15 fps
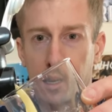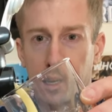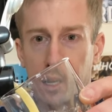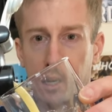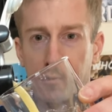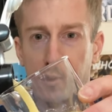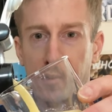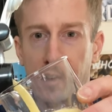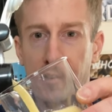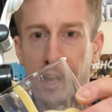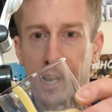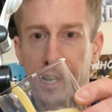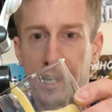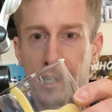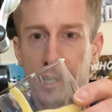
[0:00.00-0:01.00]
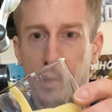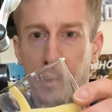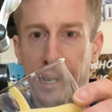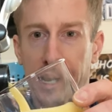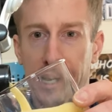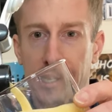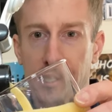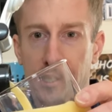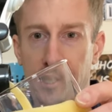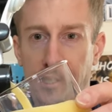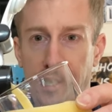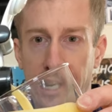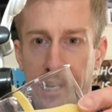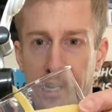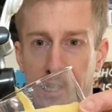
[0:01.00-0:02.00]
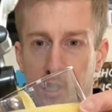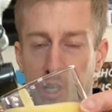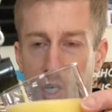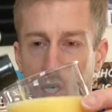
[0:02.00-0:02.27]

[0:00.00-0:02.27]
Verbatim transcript: And if you've ever had a clear whey isolate, that is